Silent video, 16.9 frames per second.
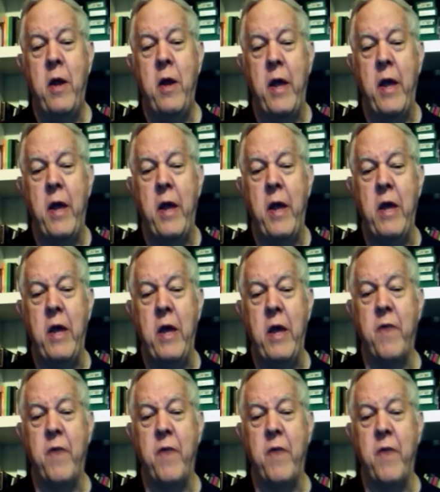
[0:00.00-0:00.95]
even
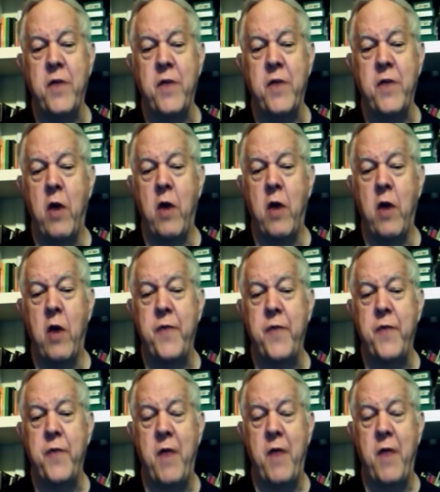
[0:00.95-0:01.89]
as close as
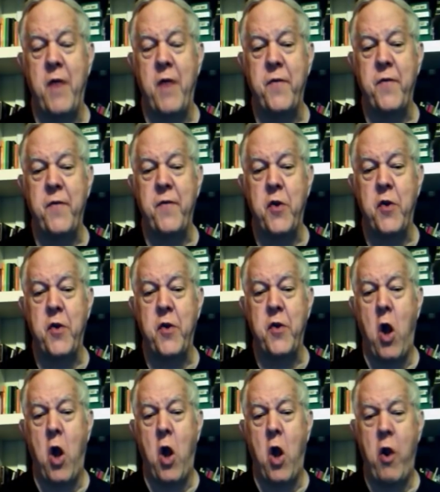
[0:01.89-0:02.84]
Alpha
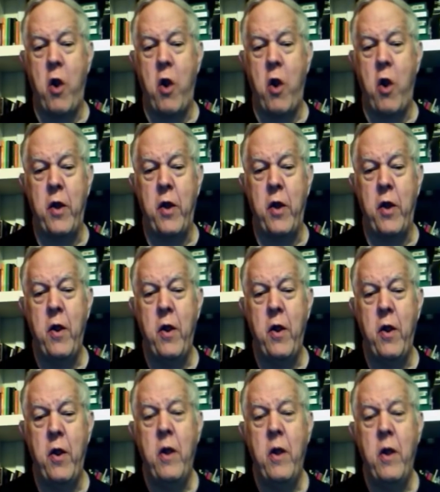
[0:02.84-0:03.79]
Centauri,
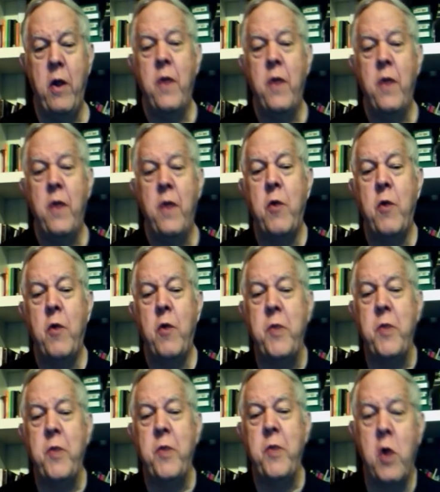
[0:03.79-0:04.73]
then you would be
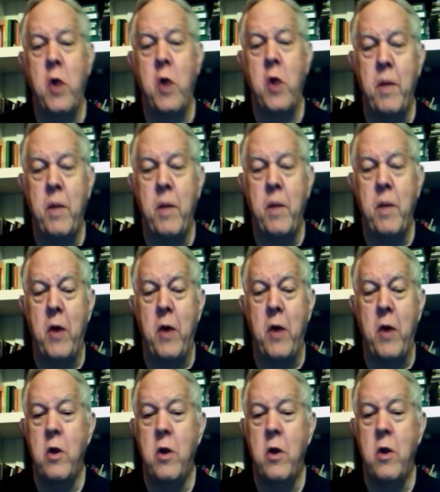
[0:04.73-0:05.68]
talking about,
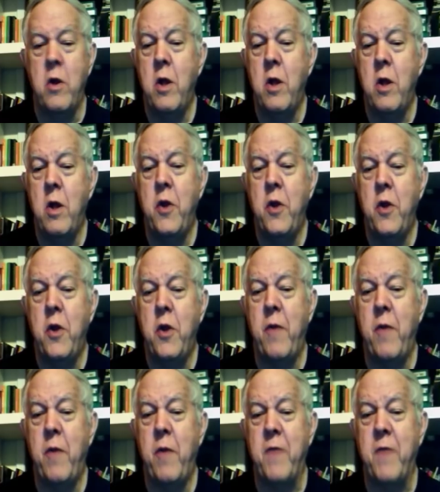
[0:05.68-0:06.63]
the
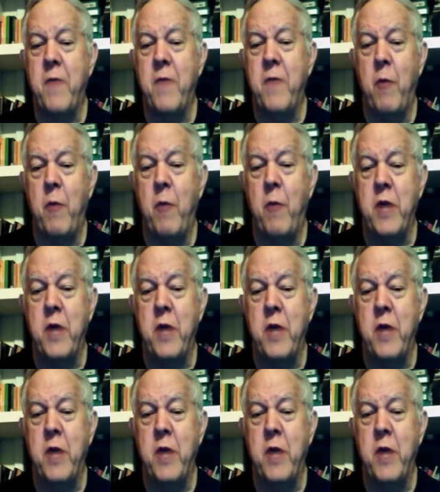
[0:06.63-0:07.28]
amount of time it would take